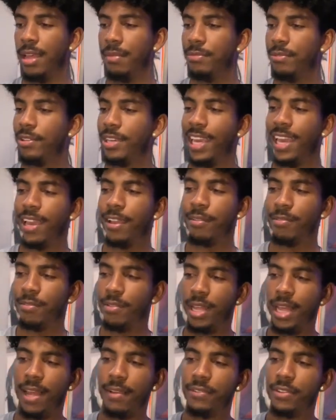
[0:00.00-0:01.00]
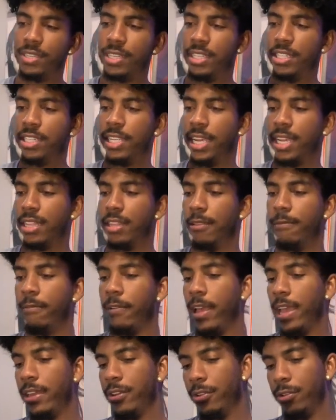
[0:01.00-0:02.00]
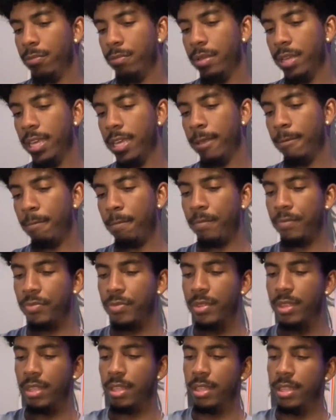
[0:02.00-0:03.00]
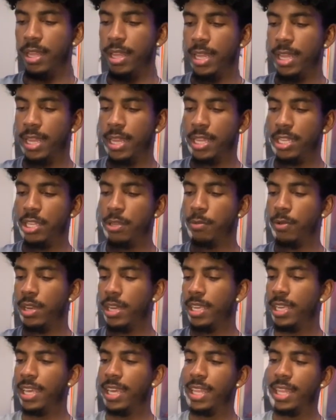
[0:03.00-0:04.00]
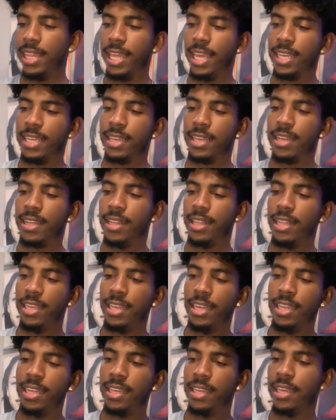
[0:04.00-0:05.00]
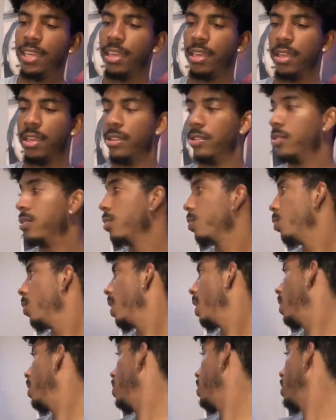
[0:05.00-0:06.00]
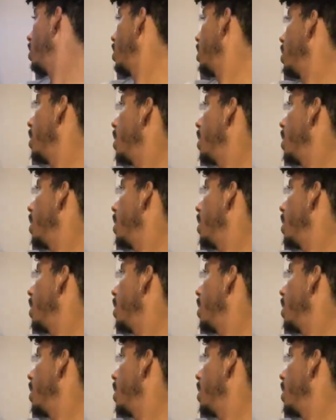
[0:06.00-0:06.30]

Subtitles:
You can't obviously check the vinyl, but you want to get like a cleaning kit as well.